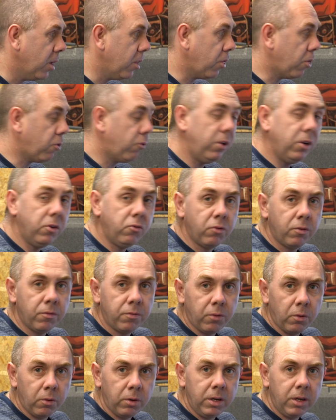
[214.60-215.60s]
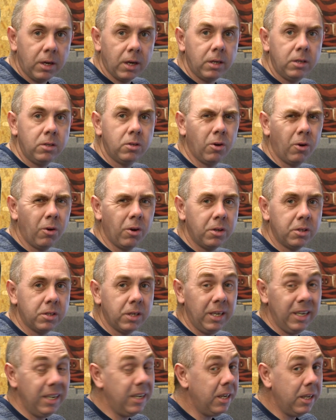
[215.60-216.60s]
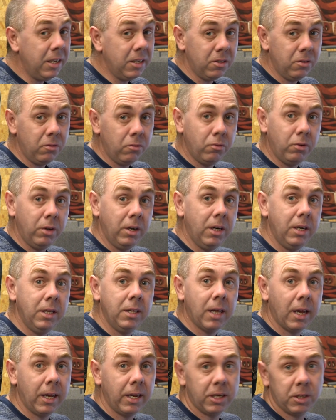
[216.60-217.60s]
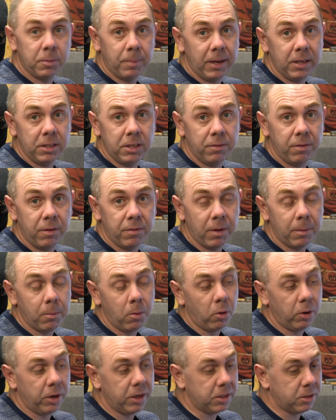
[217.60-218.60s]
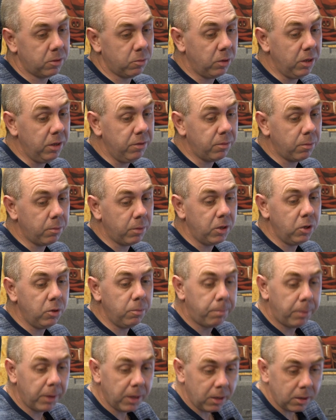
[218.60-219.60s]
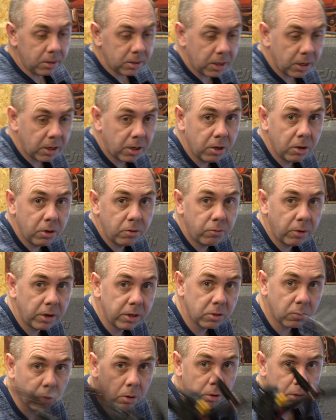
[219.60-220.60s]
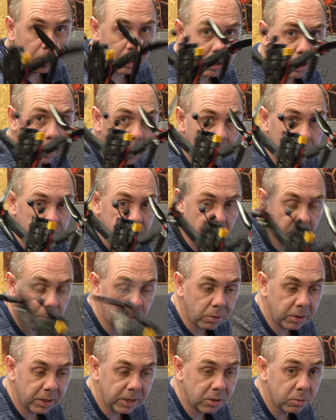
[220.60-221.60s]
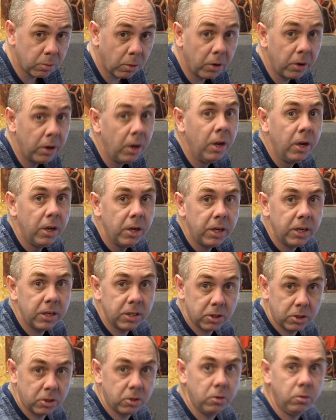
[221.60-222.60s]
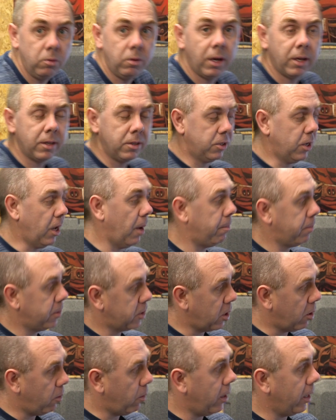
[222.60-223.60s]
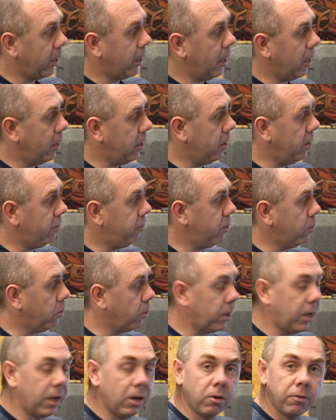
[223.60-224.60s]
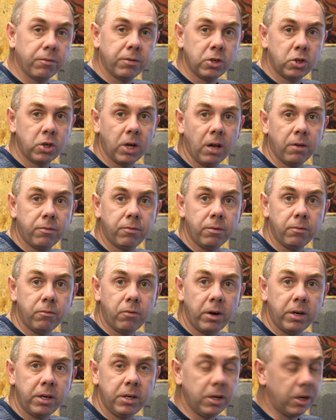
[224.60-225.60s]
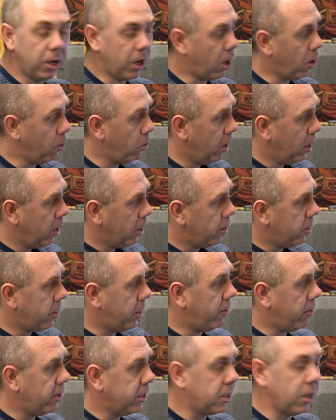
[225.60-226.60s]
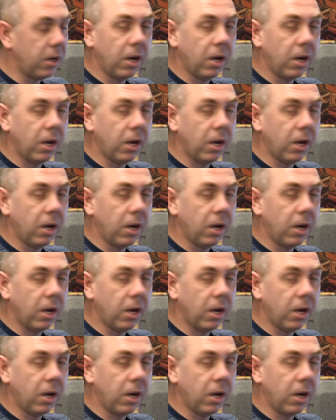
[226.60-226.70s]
at $349, it isn't really that expensive, if I'm honest. Even when you build a good race quad like I've done with this one, it soon adds up. So again, if you want to get off the shelf and ready to go, there is